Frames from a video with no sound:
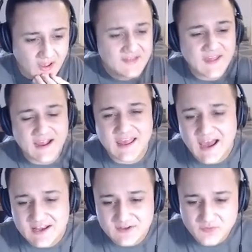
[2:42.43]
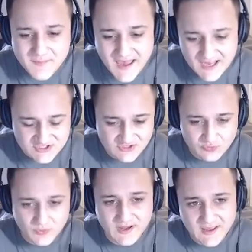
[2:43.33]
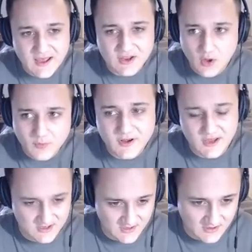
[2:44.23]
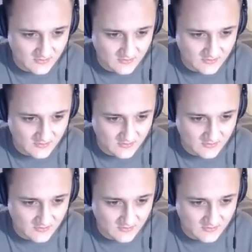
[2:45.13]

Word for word: That kind of matches what I got going on here.